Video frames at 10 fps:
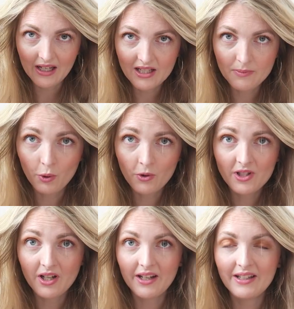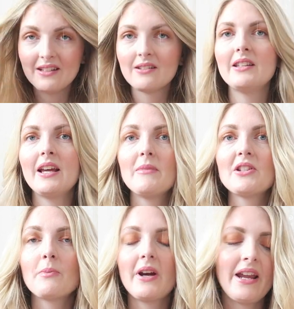and this box dye didn't
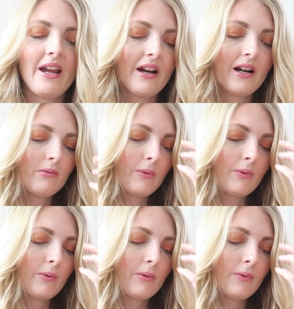damage my hair,